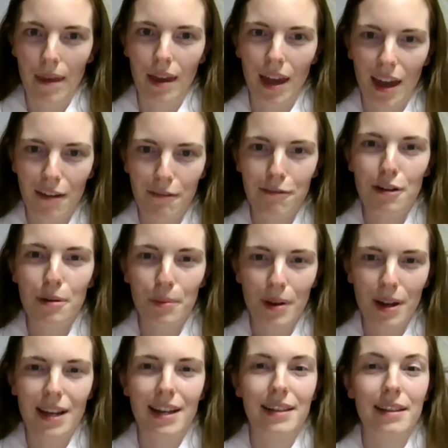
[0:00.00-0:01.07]
Every
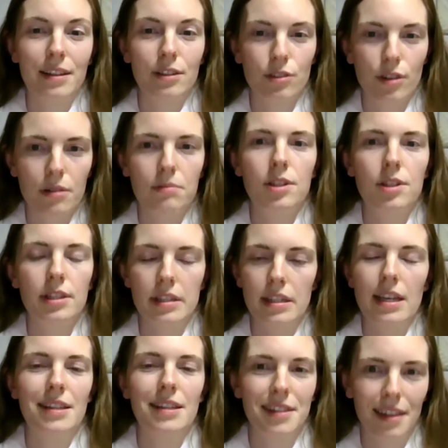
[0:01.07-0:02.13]
word in the scriptures
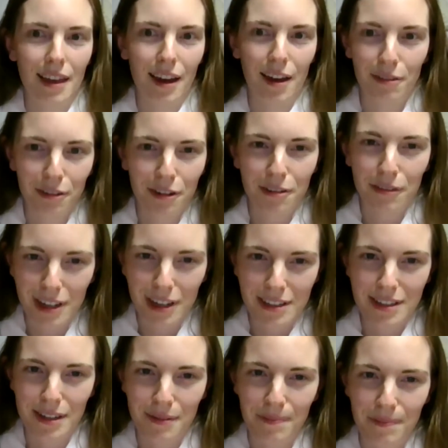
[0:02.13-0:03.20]
is there for a
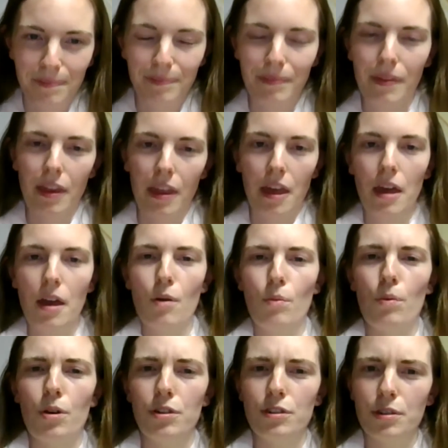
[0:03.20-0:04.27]
reason.
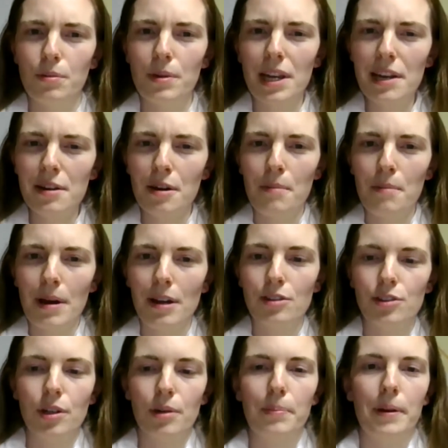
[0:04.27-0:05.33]
What do we know about
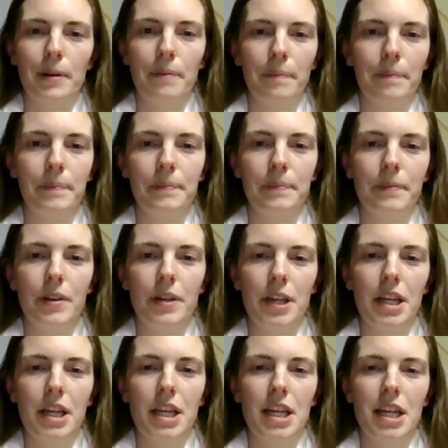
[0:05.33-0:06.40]
Joppa?
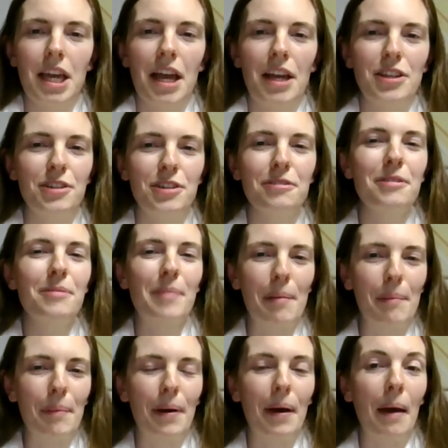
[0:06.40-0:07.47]
Can you
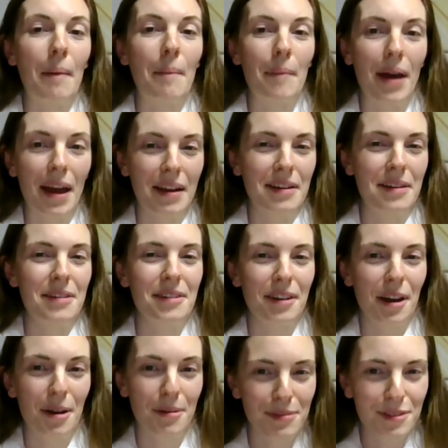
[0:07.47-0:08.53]
remember a man who
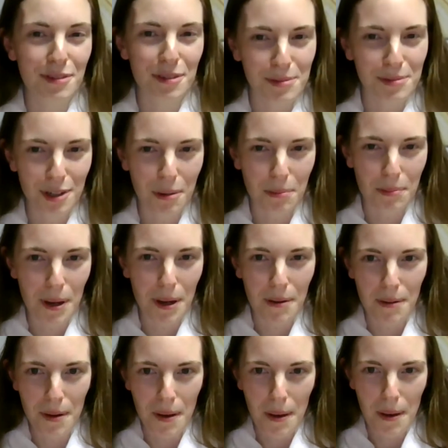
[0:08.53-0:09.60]
comes from Joppa?
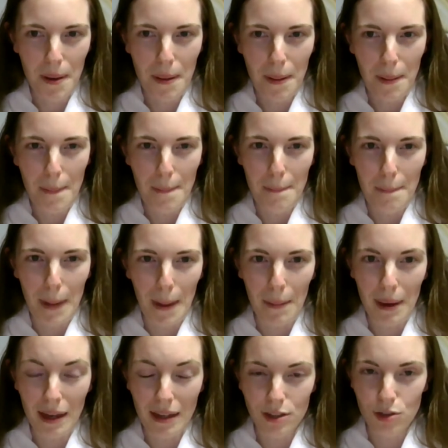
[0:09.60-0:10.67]

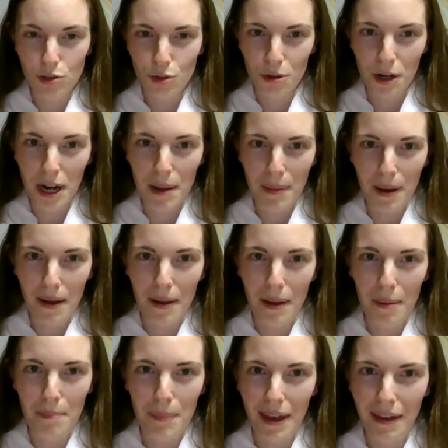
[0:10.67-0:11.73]
Maybe a story about
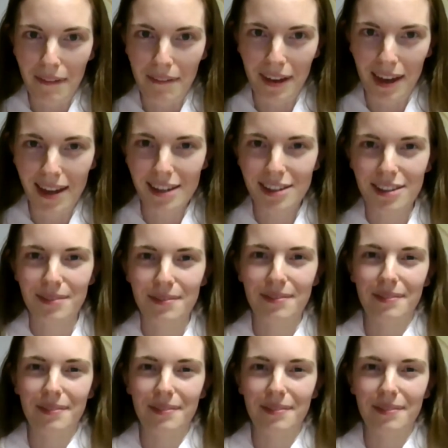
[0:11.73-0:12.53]
a big fish?